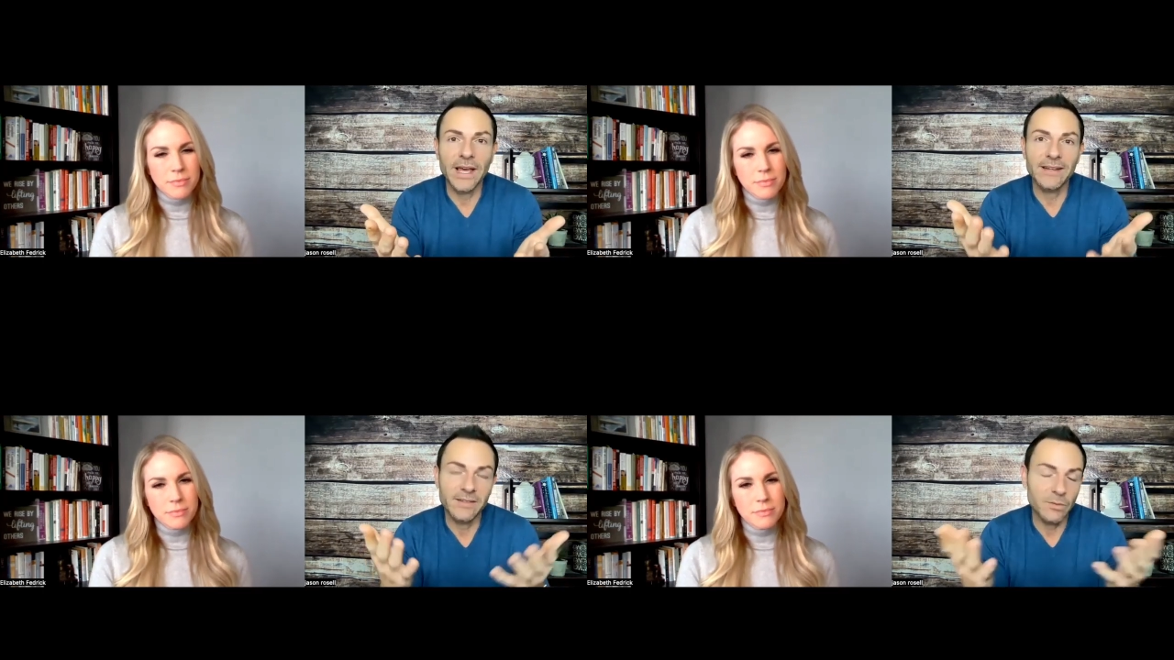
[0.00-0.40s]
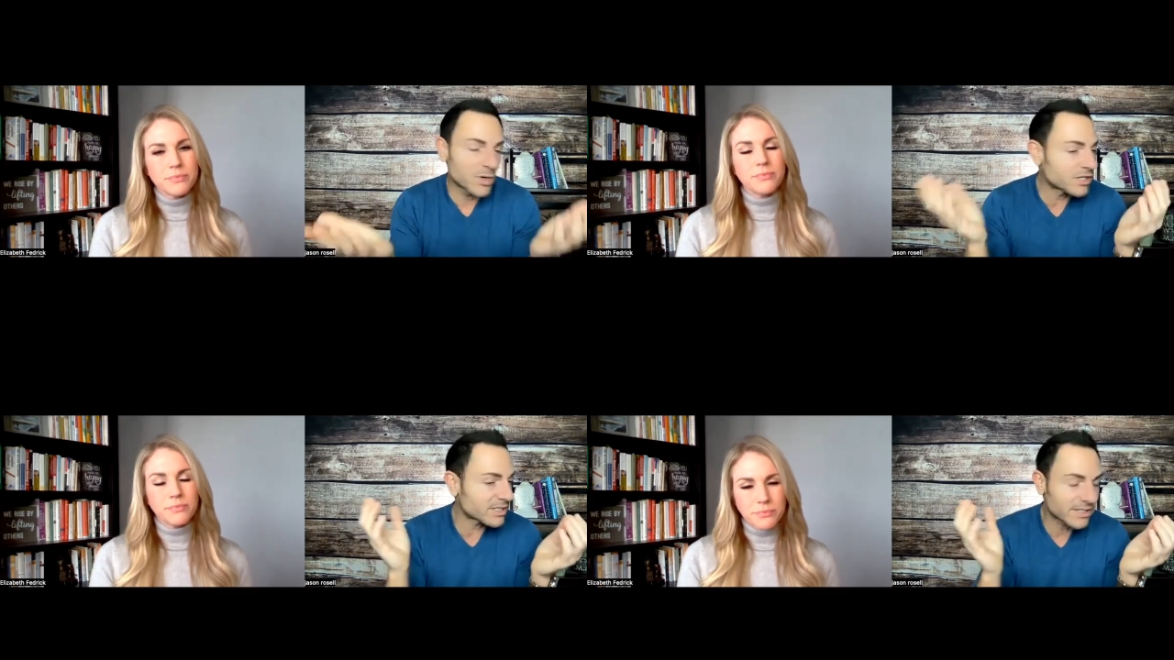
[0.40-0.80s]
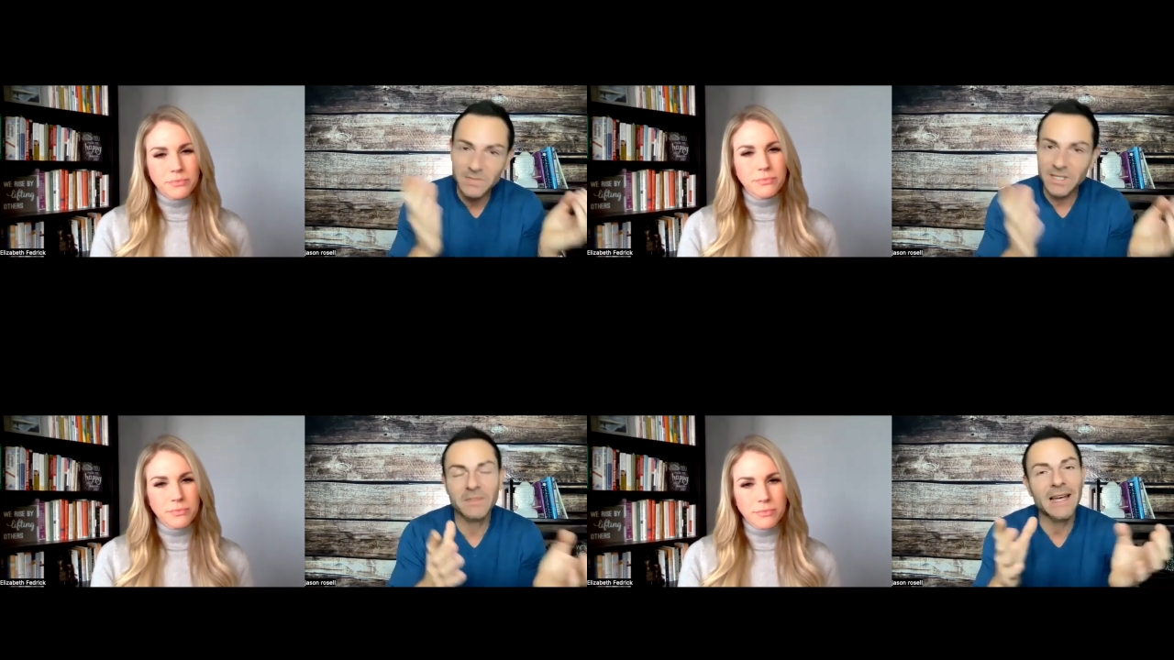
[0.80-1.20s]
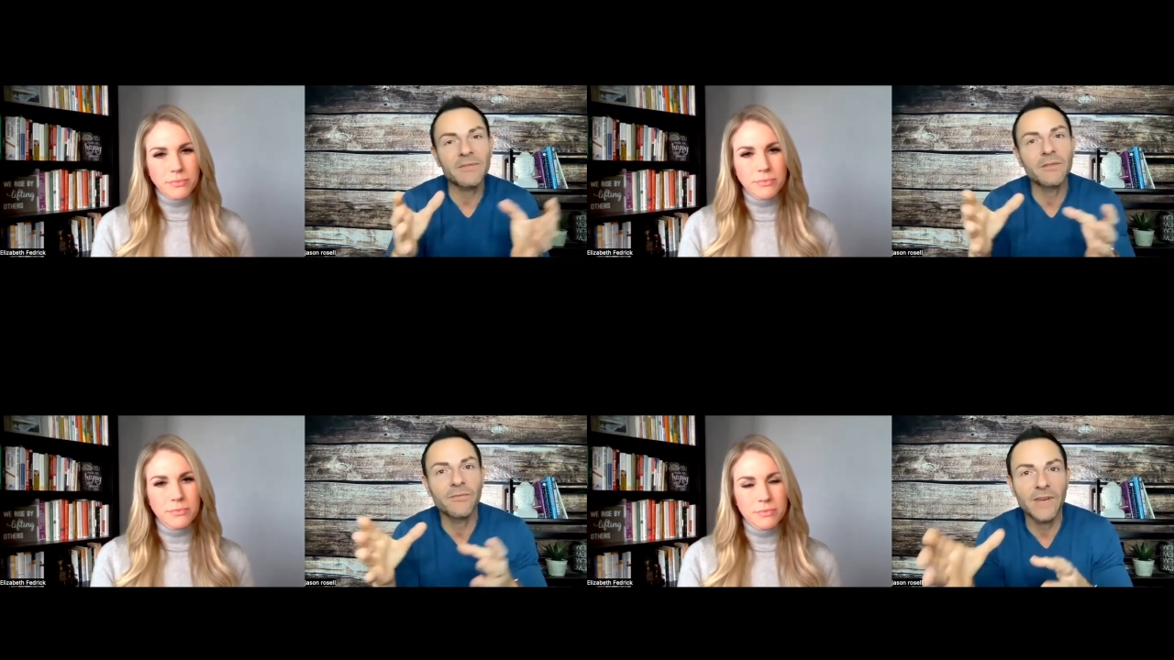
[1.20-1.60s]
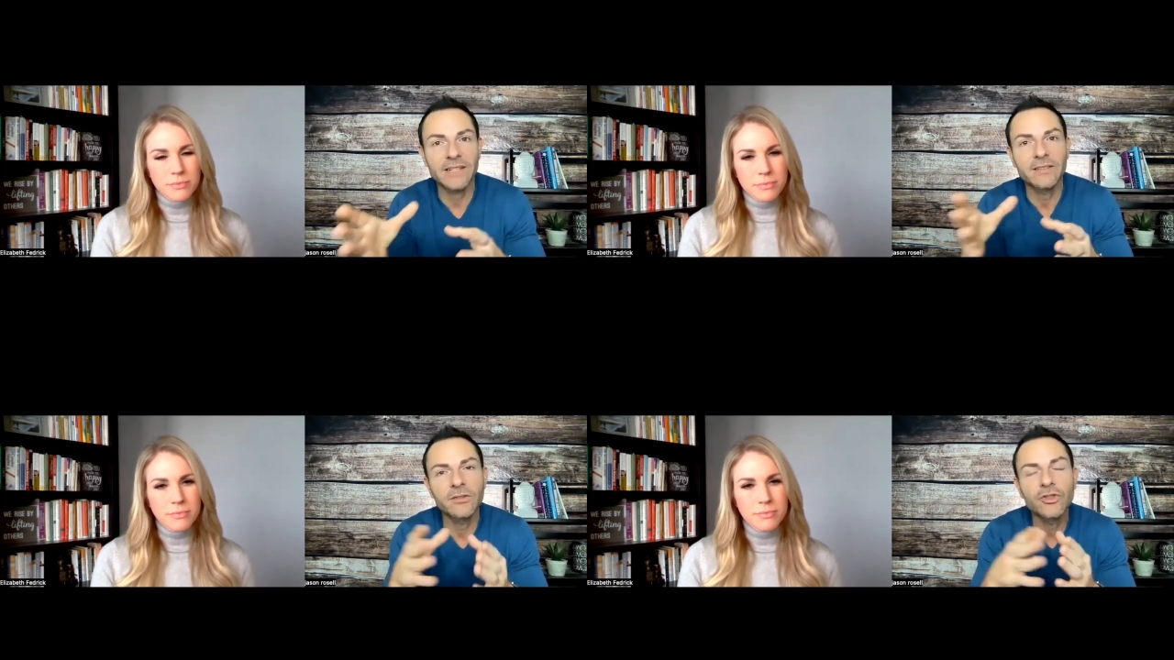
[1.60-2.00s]
Speaker 1: And we just sometimes have to
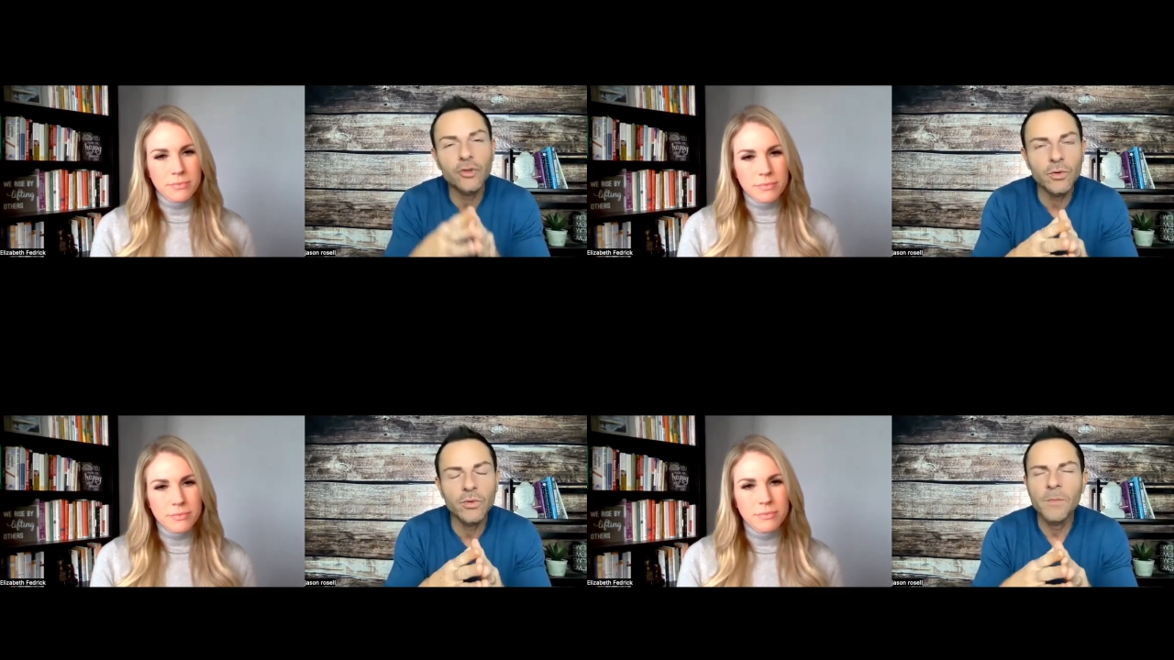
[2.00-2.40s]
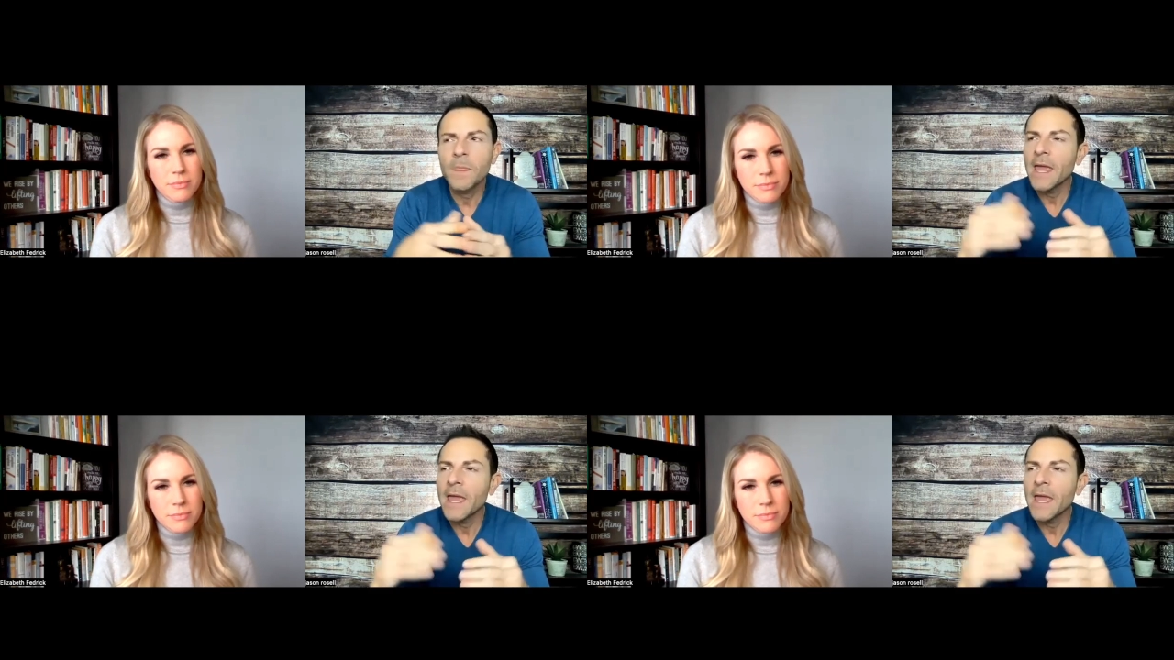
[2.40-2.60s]
face the truth.